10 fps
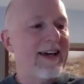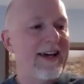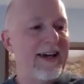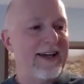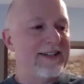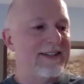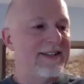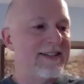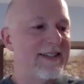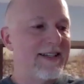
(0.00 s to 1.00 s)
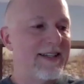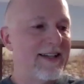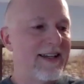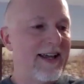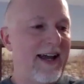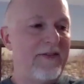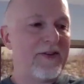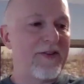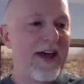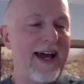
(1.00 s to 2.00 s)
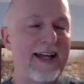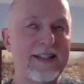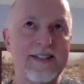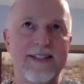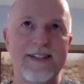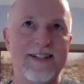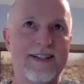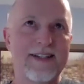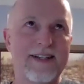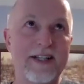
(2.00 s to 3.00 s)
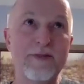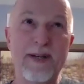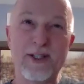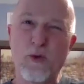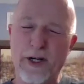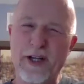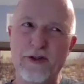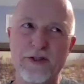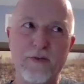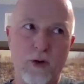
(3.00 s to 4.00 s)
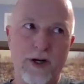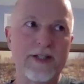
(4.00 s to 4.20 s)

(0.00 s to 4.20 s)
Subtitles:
And after that, I spent 20 years at Ford.